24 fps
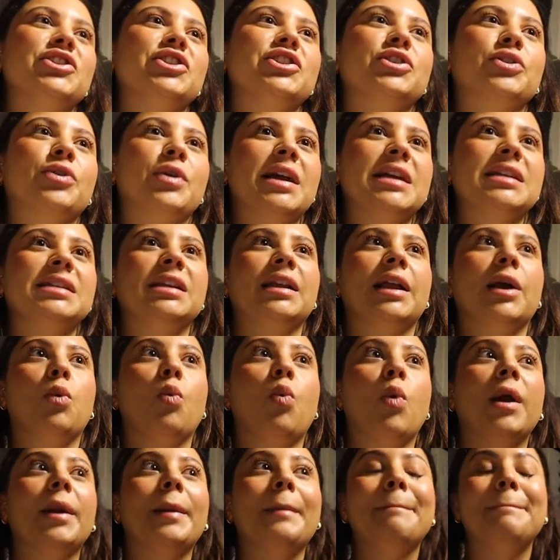just crazy like
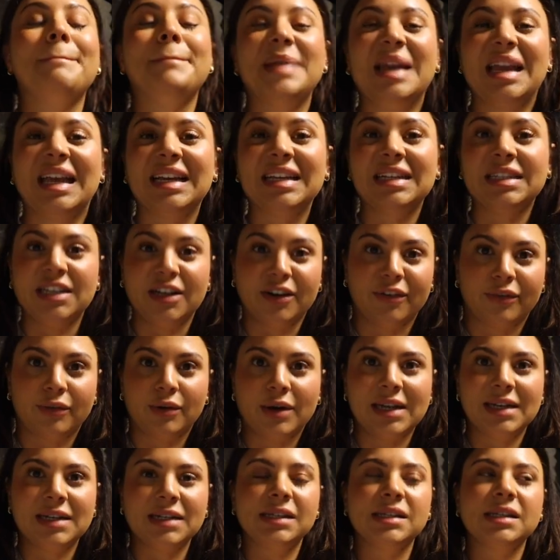what a big
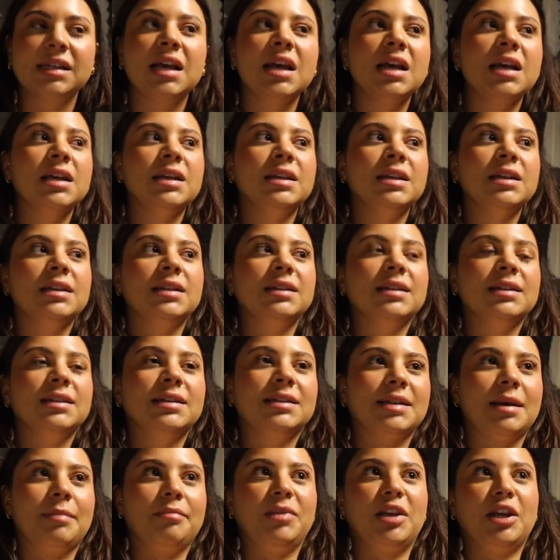difference
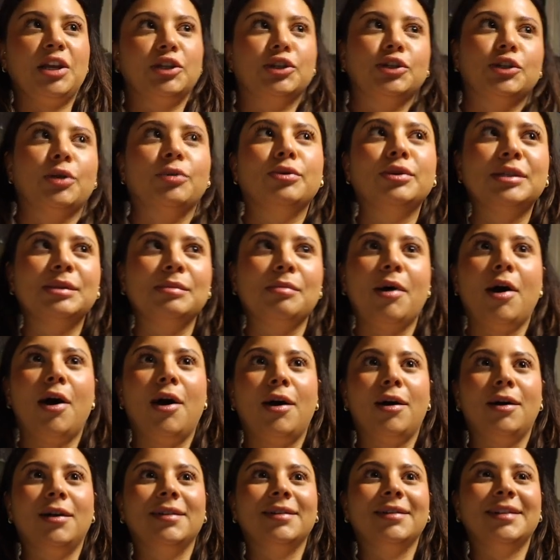something so
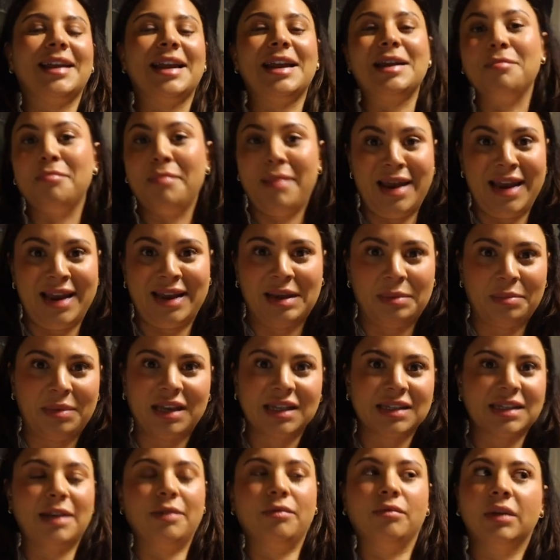small can make
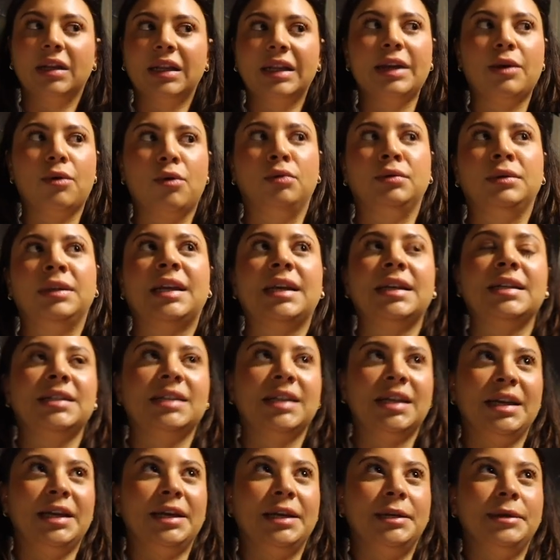because I really only
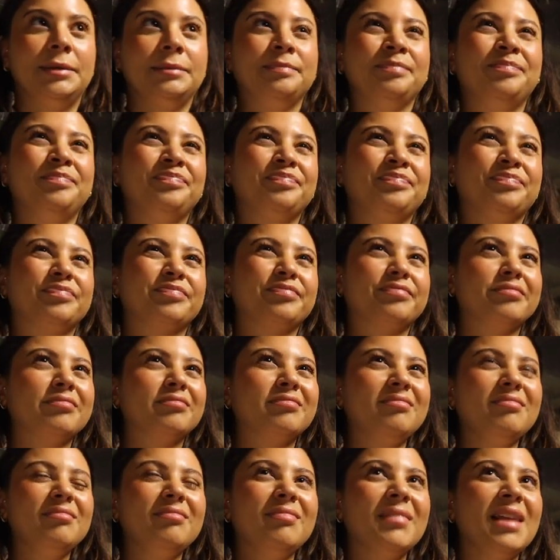did
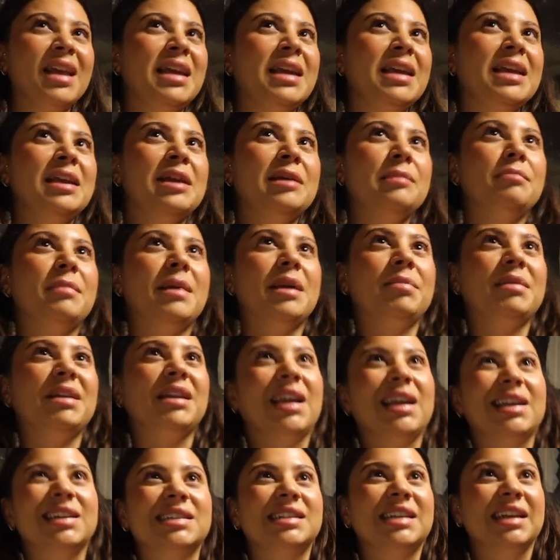maybe
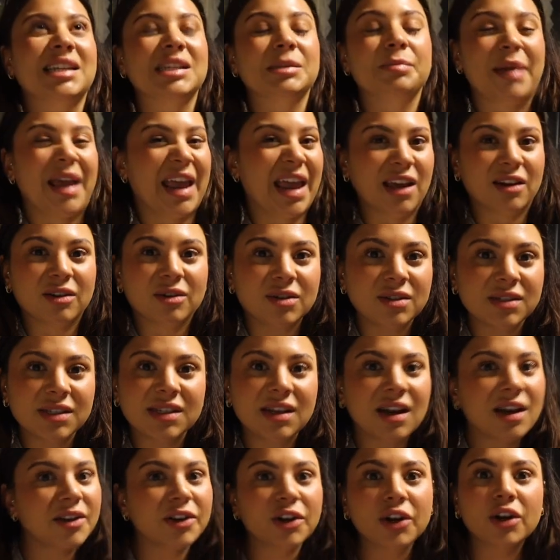like six panels
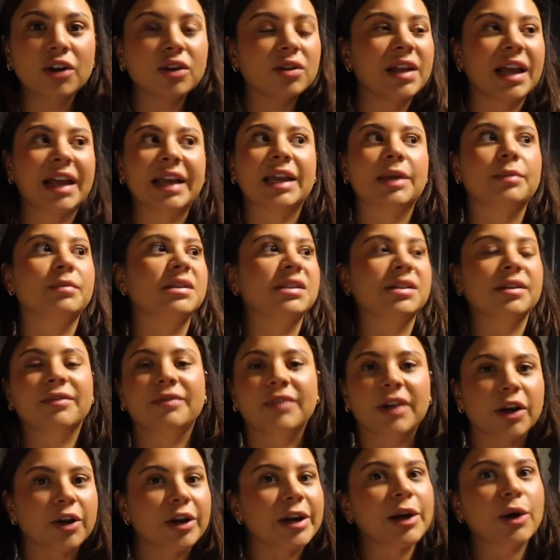on her. Like it was a
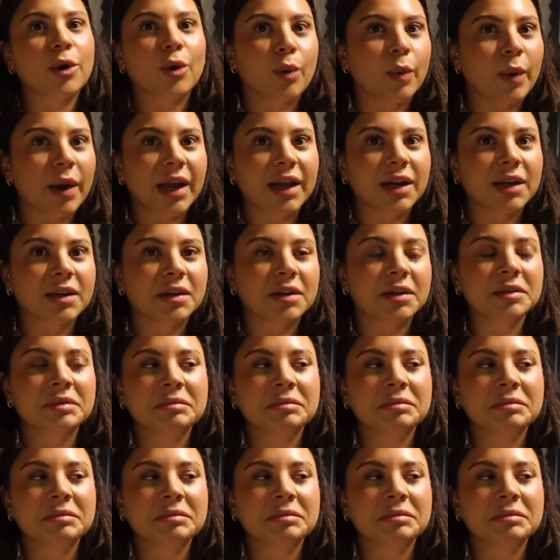very quick